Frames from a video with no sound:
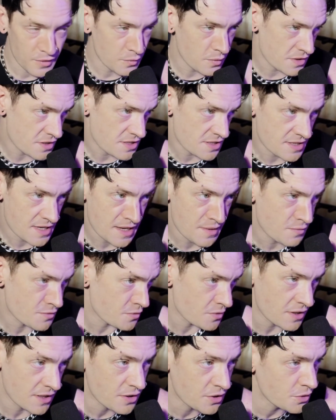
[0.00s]
which seemed
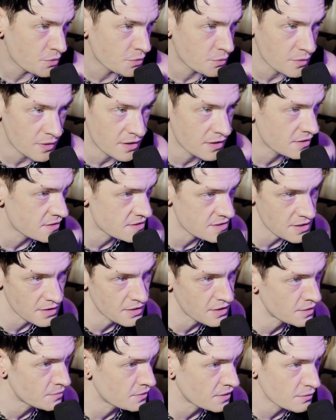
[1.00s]
really cool at the
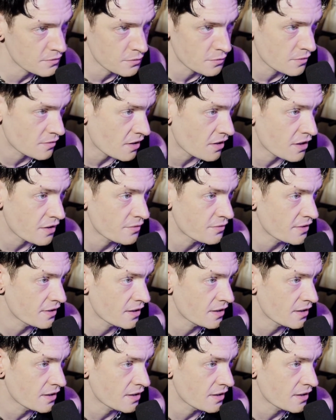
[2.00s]
time, that I was always after.